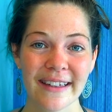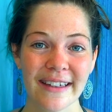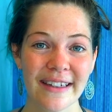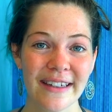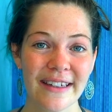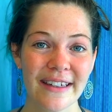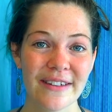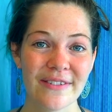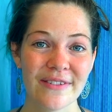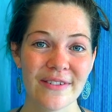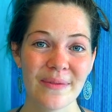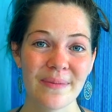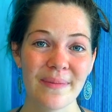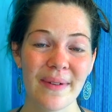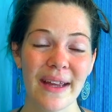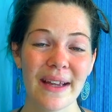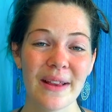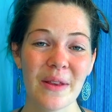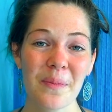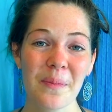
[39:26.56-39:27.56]
even
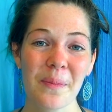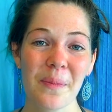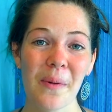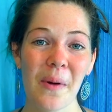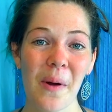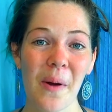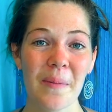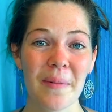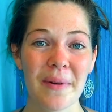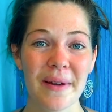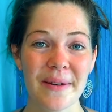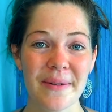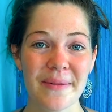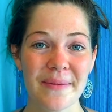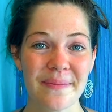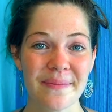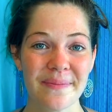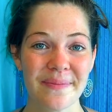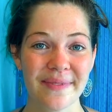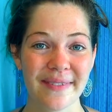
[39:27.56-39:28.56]
make the
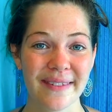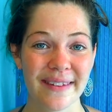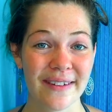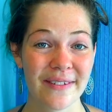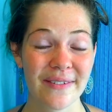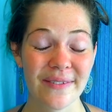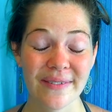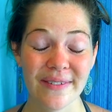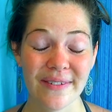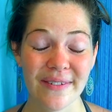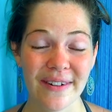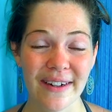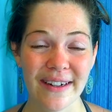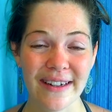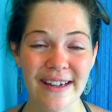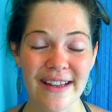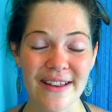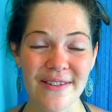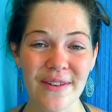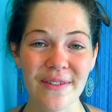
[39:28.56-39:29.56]
problem, or at
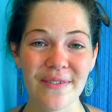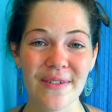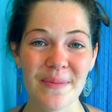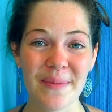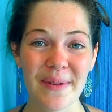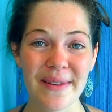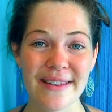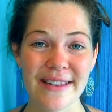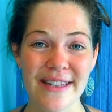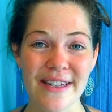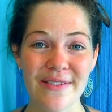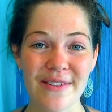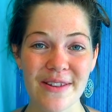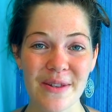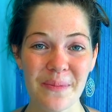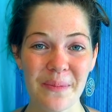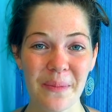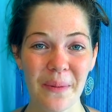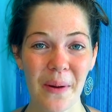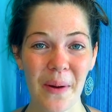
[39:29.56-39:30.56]
least what we perceive as
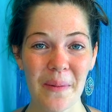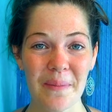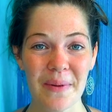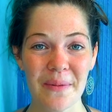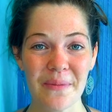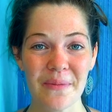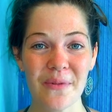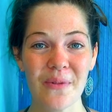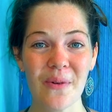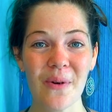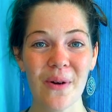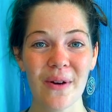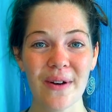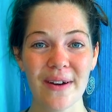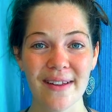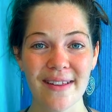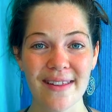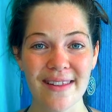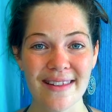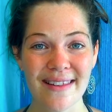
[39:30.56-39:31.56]
a problem,
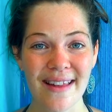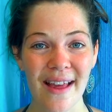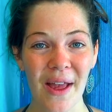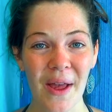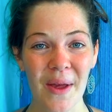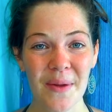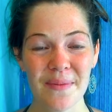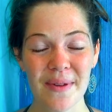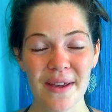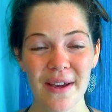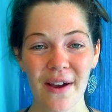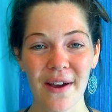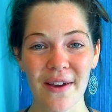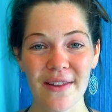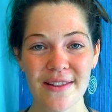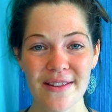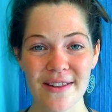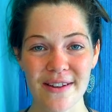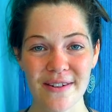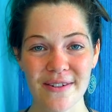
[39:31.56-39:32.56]
worse,
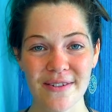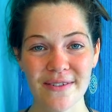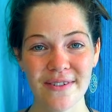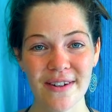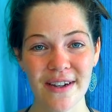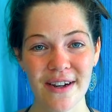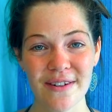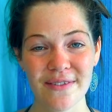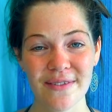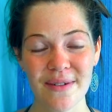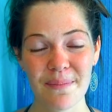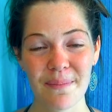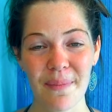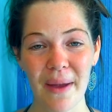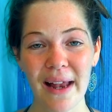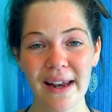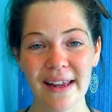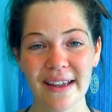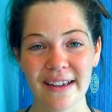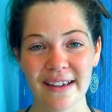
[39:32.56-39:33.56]
because we are
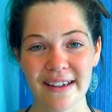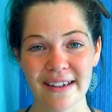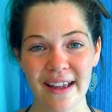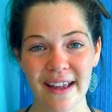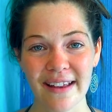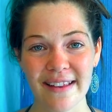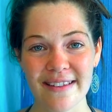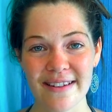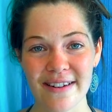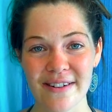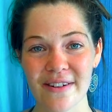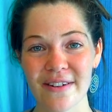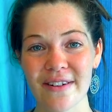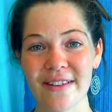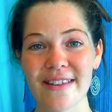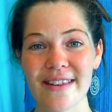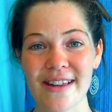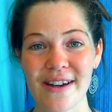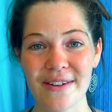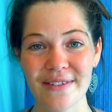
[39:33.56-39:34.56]
rebelling against our own
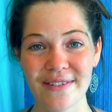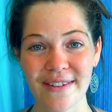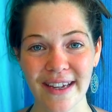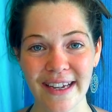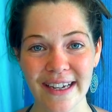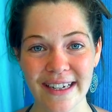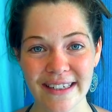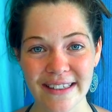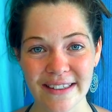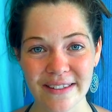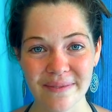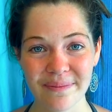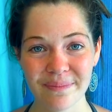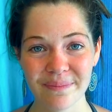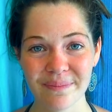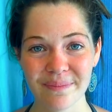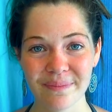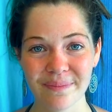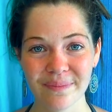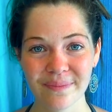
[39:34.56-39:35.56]
self-hate.
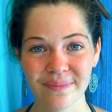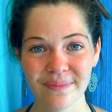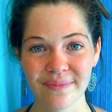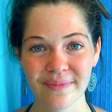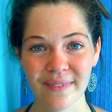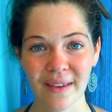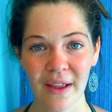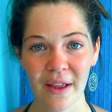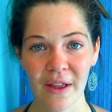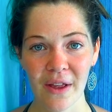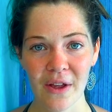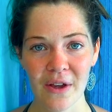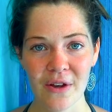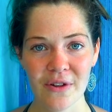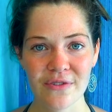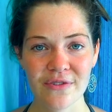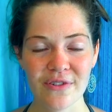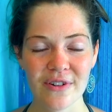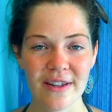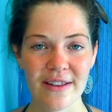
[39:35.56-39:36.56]

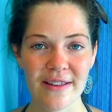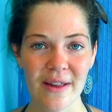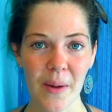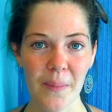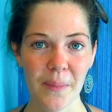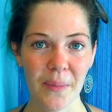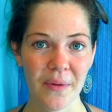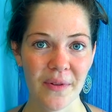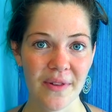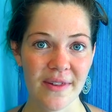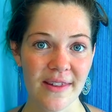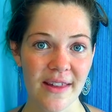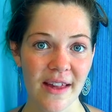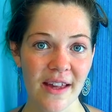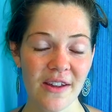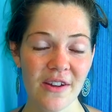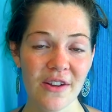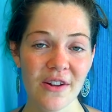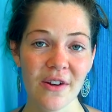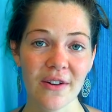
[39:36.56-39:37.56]
For example,
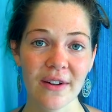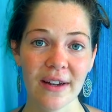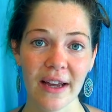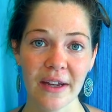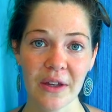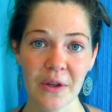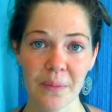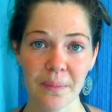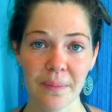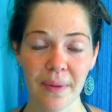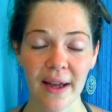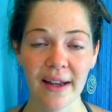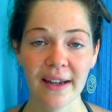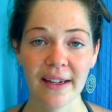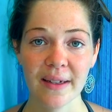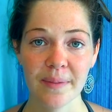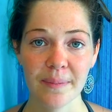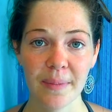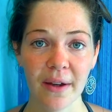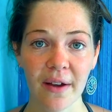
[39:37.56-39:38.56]
say you don't like your
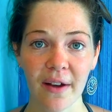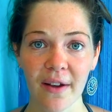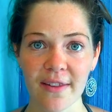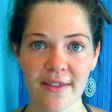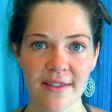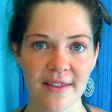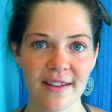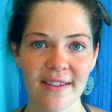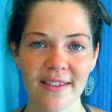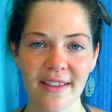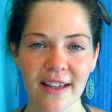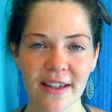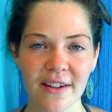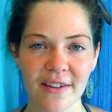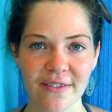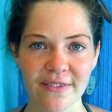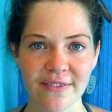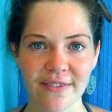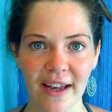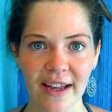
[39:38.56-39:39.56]
belly because you think
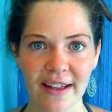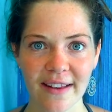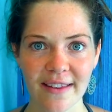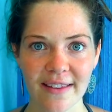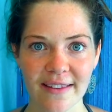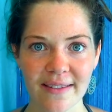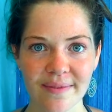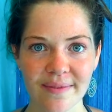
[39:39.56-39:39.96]
you're fat.